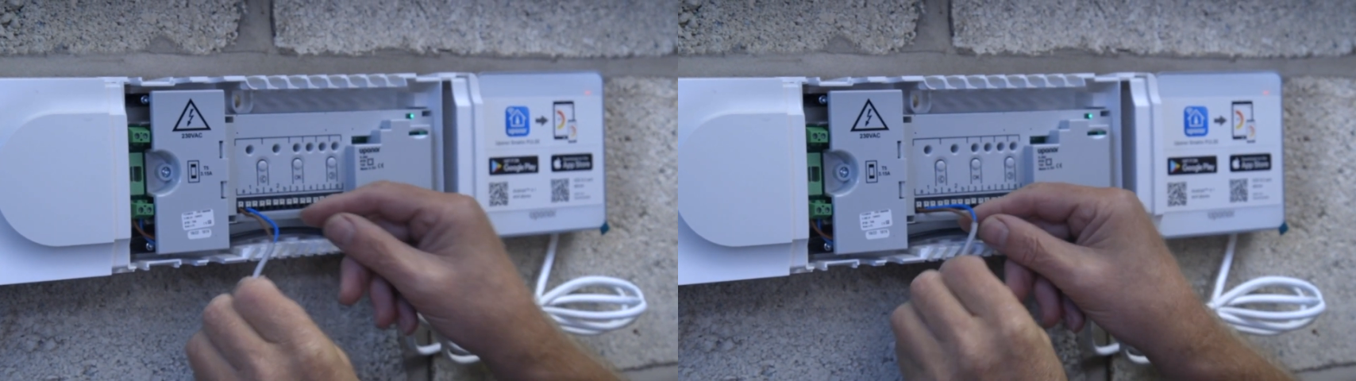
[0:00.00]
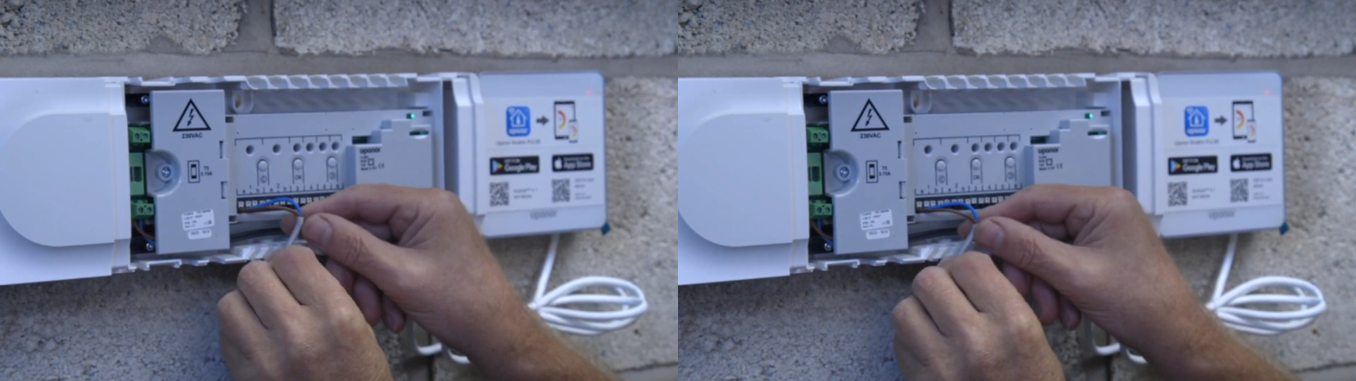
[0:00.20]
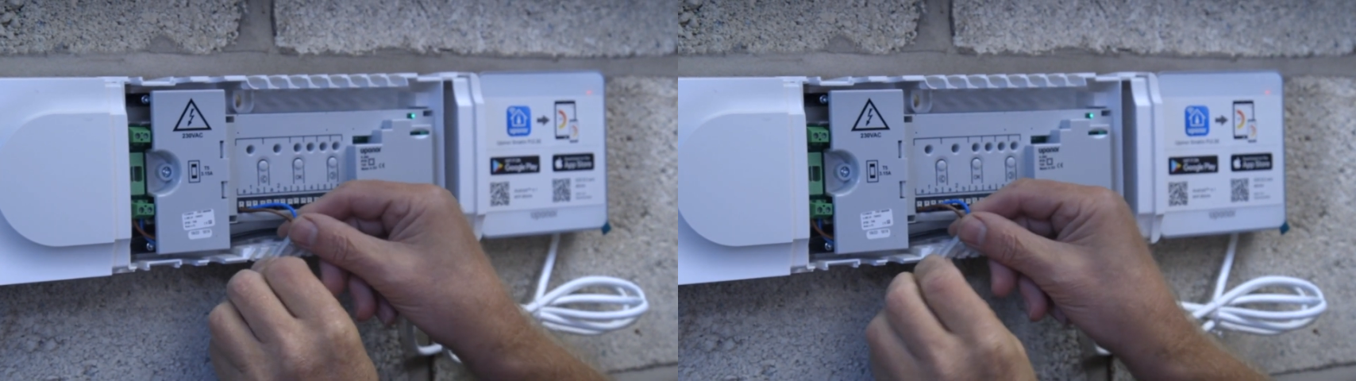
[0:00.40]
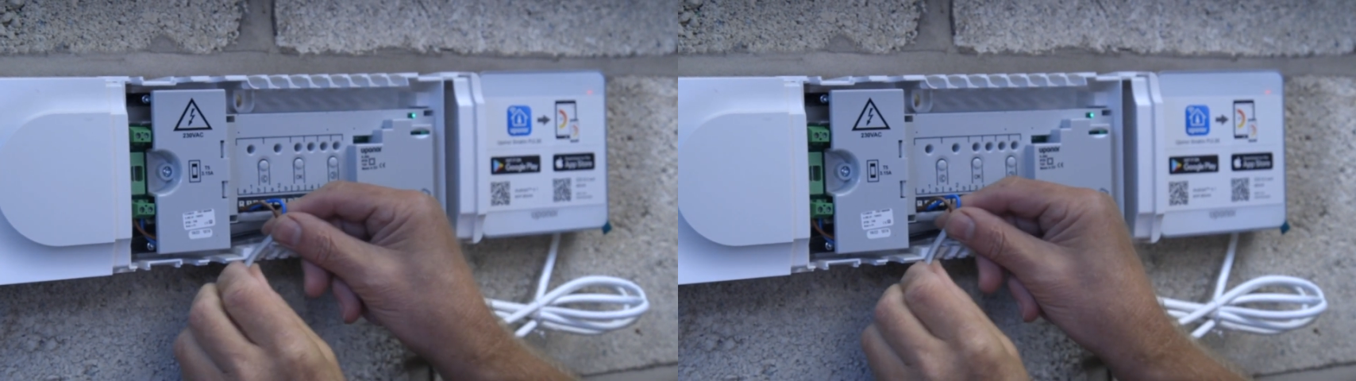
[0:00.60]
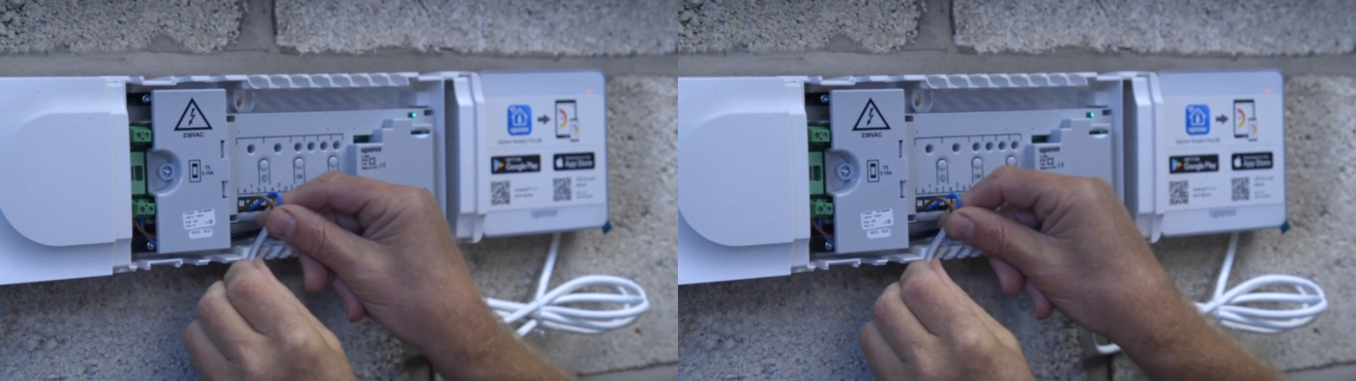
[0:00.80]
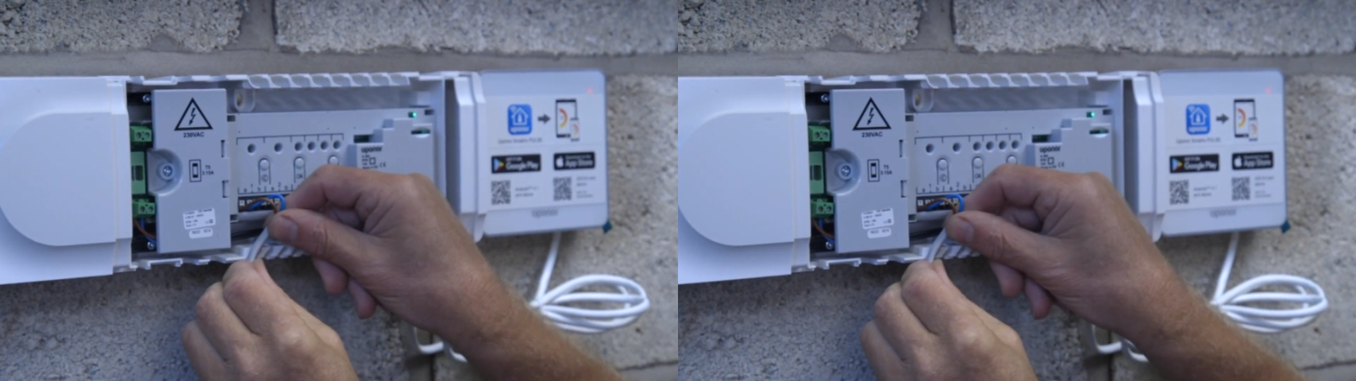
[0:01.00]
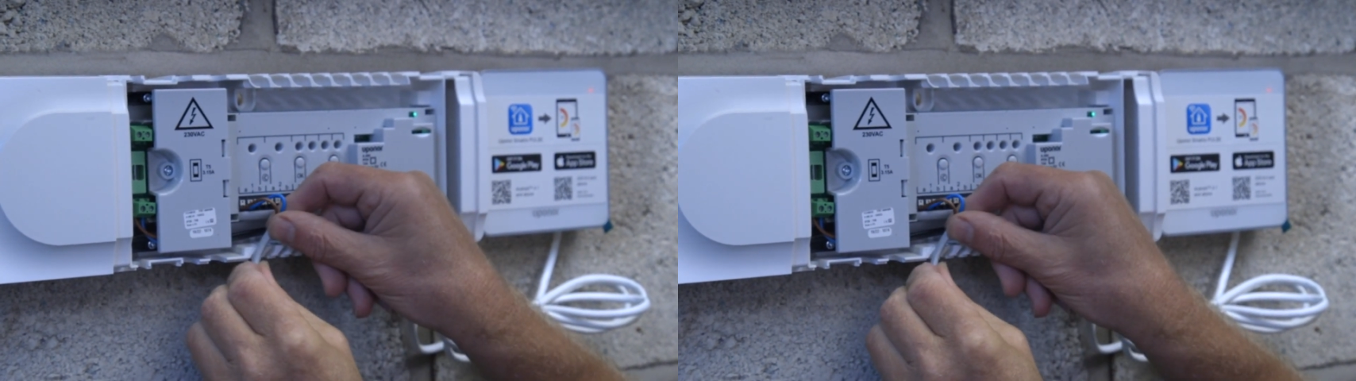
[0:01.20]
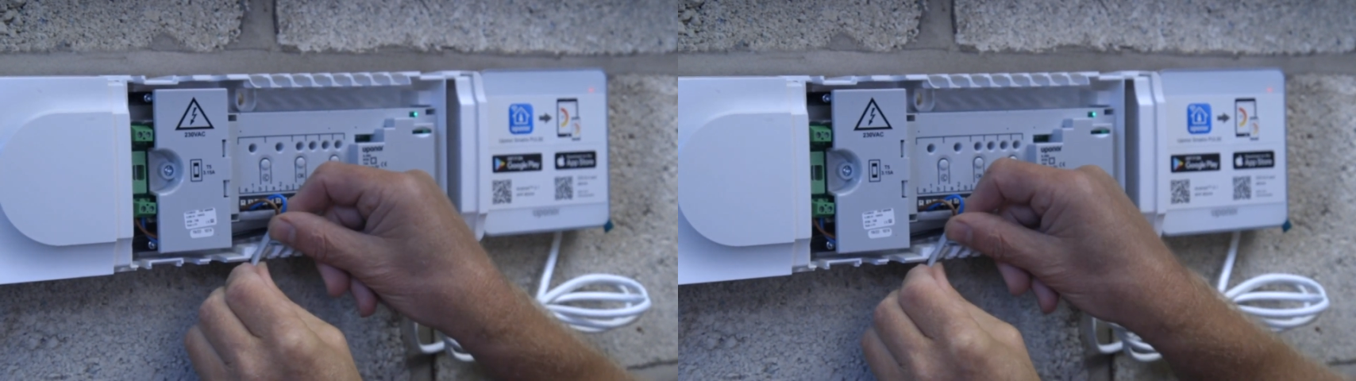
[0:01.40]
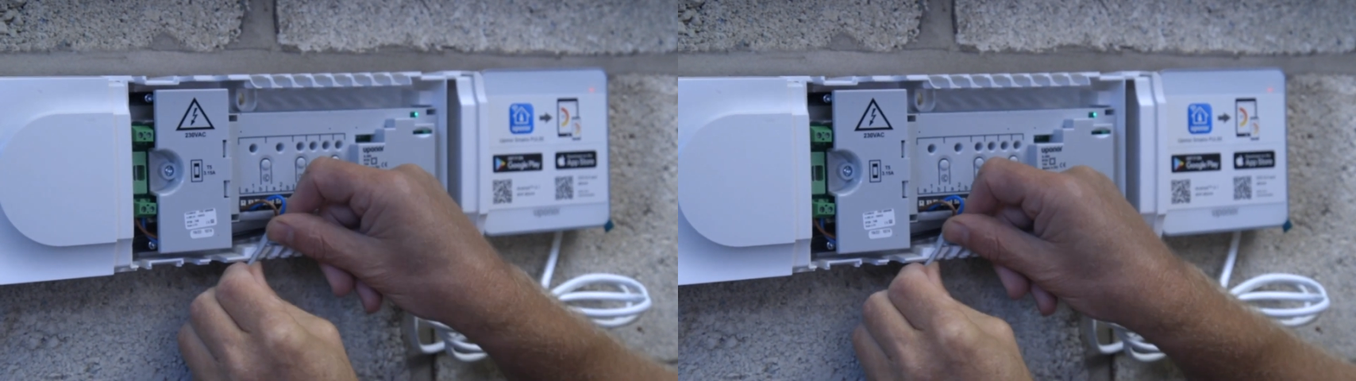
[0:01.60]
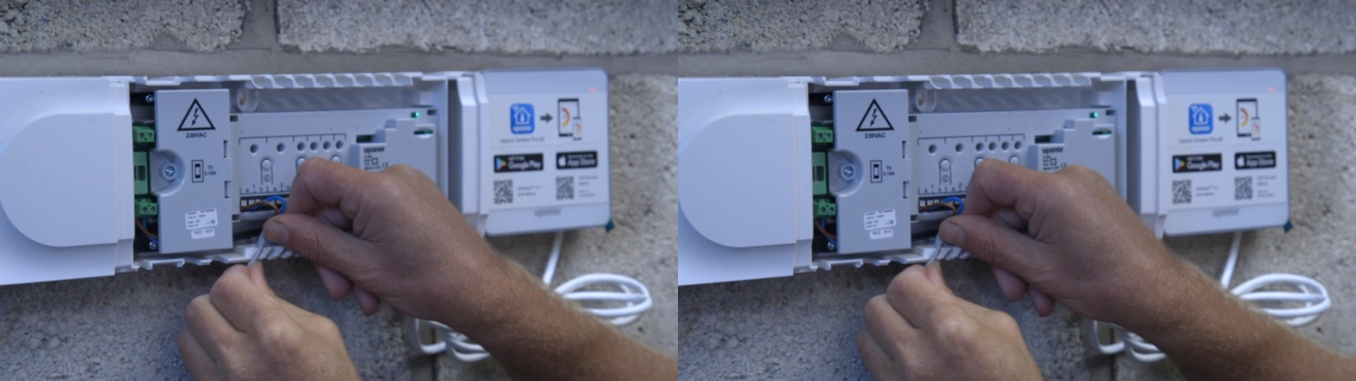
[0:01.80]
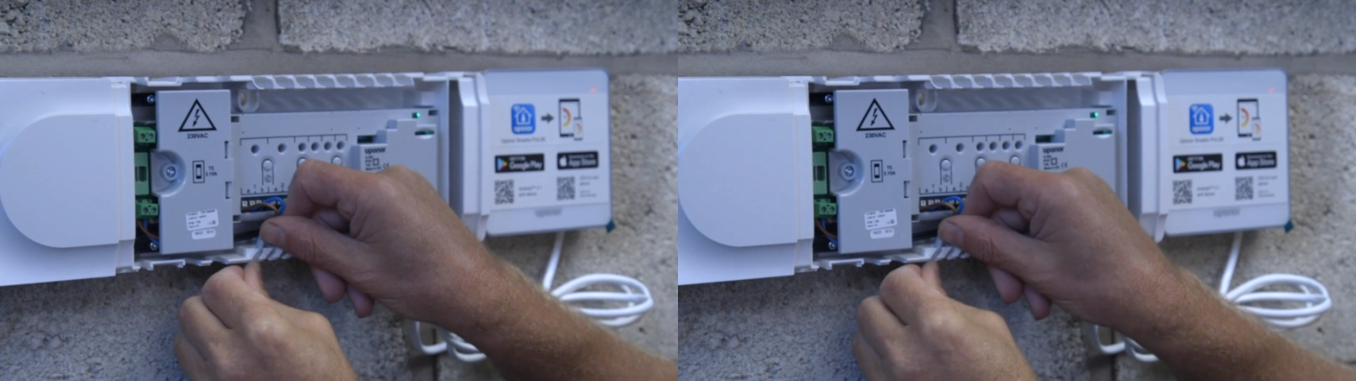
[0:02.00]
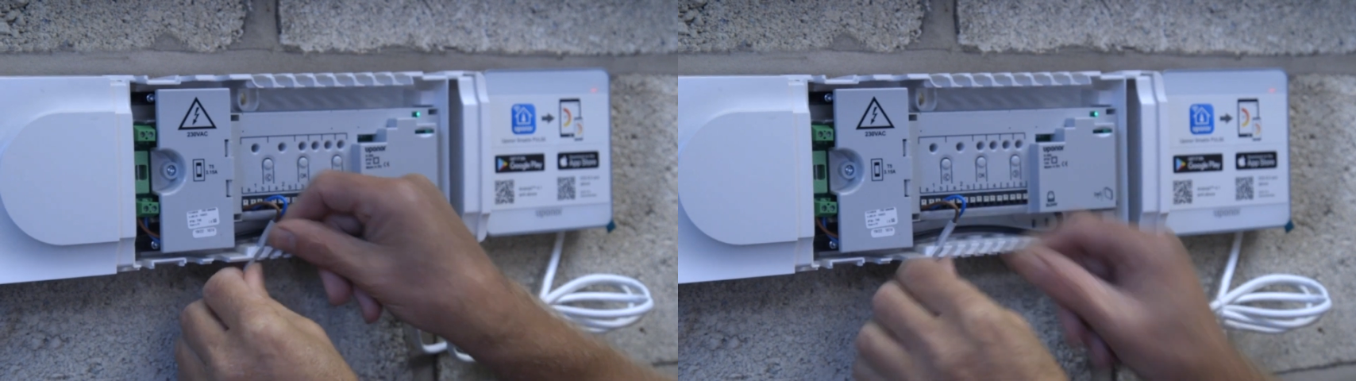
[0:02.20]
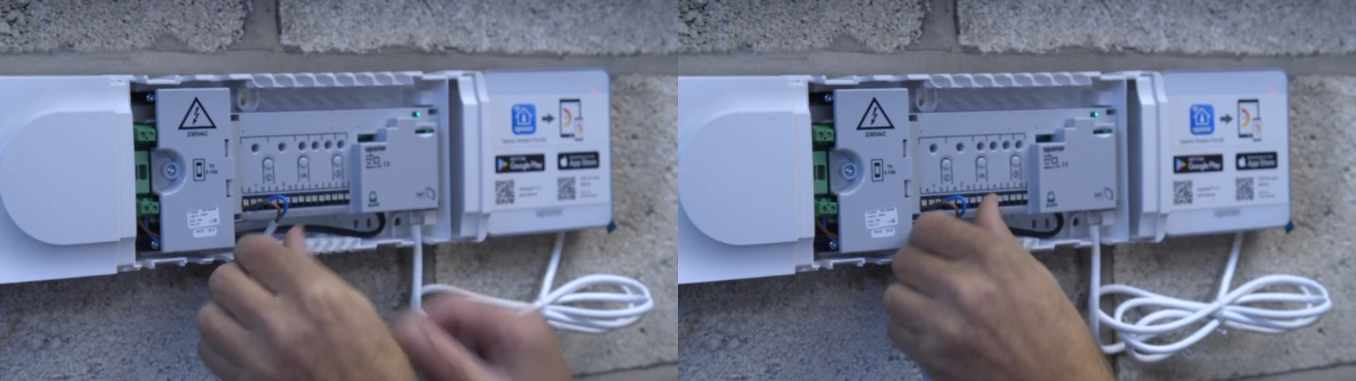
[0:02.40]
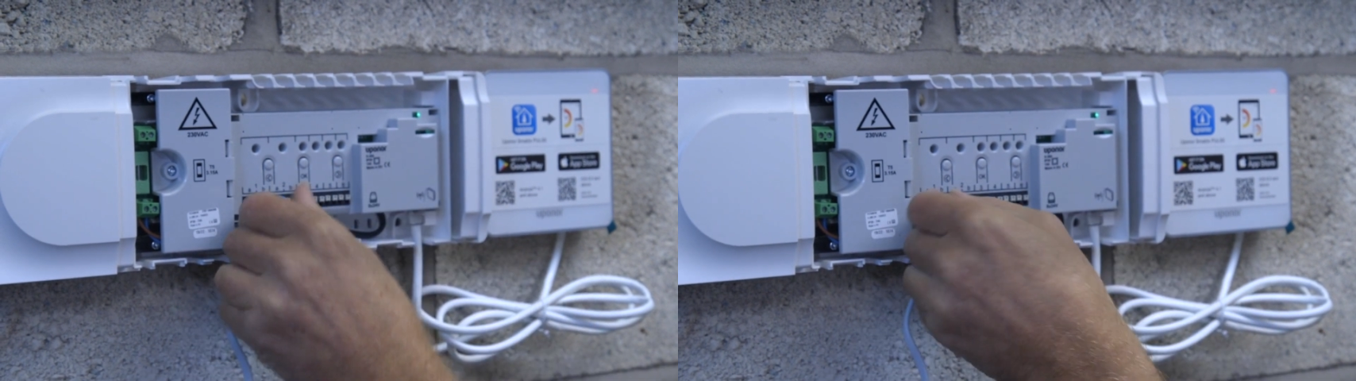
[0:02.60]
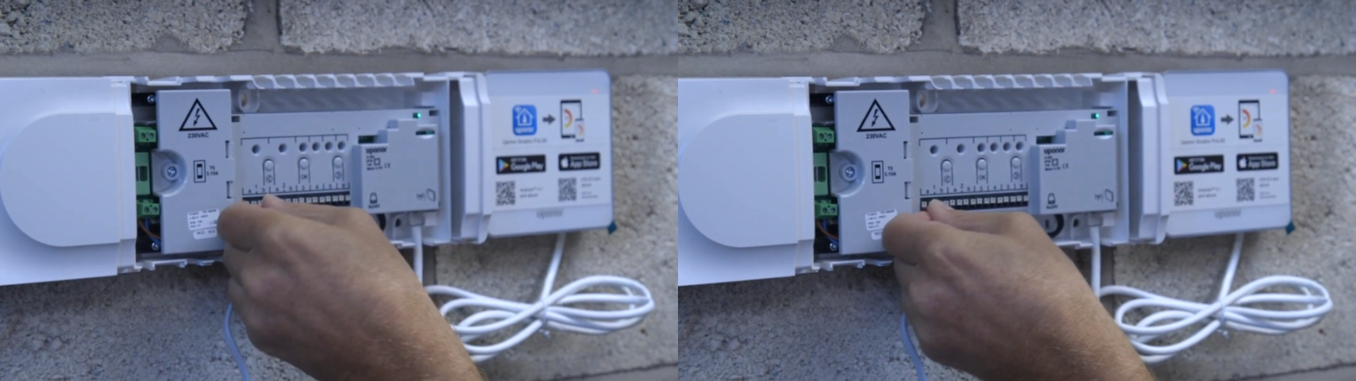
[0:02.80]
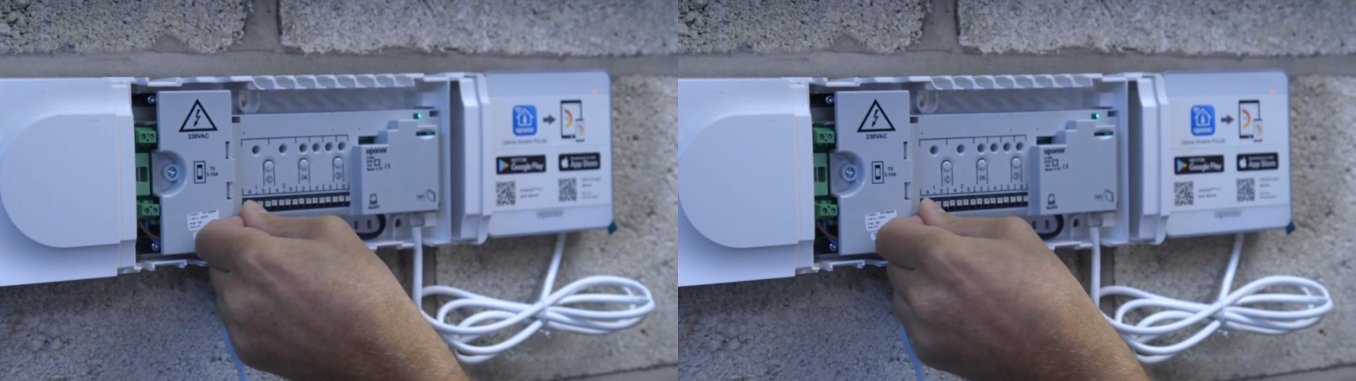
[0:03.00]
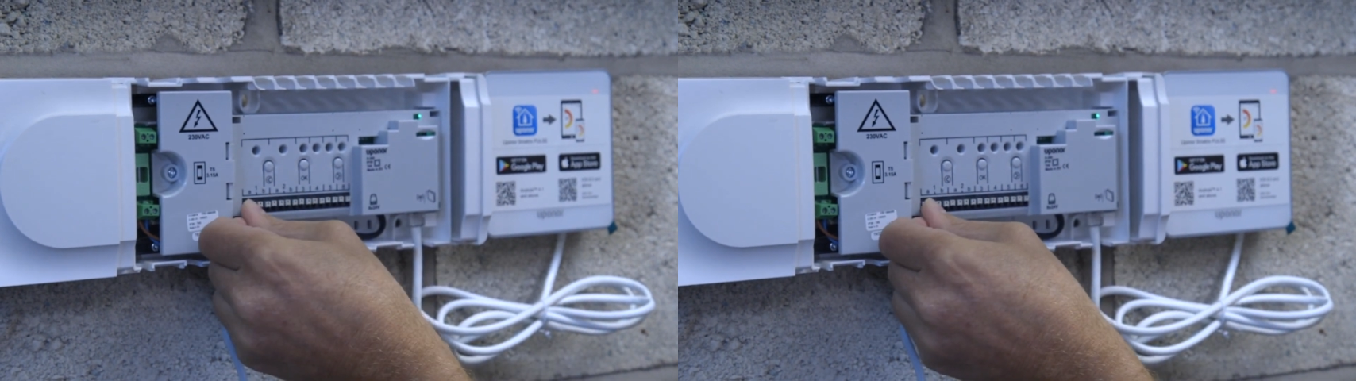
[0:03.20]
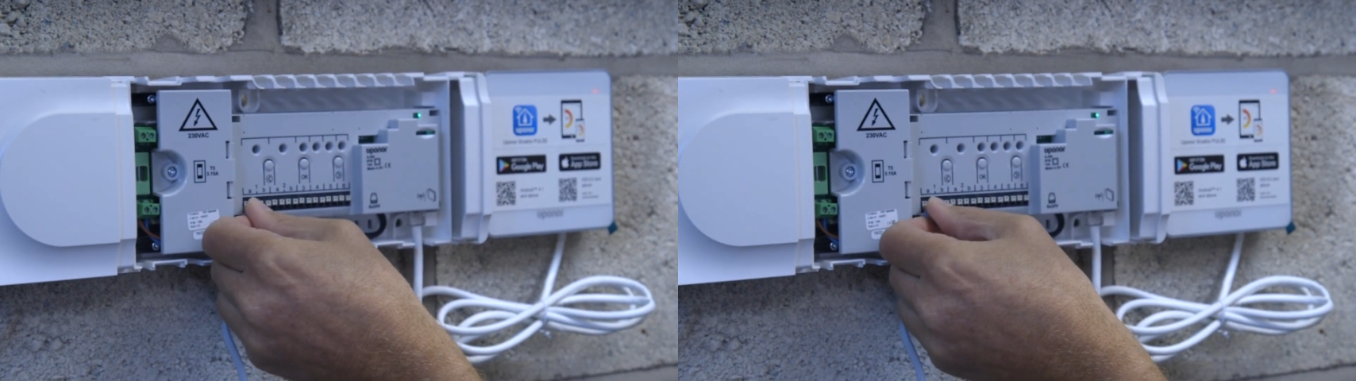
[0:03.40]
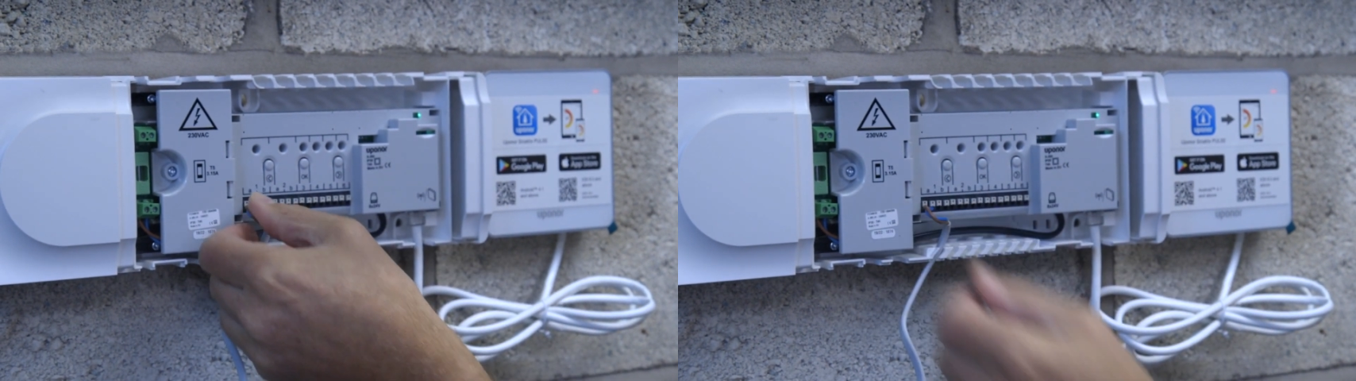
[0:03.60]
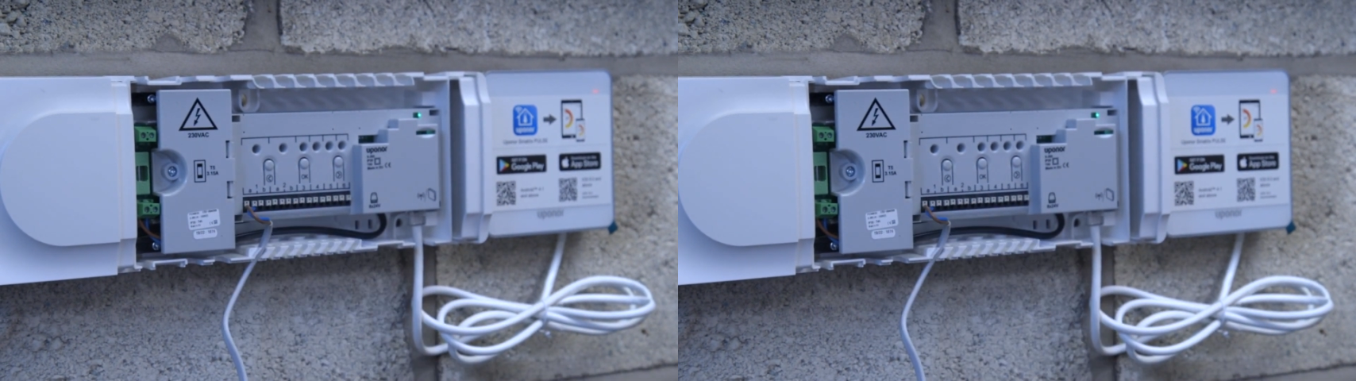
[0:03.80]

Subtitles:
No face is visible, so there are no lips to read.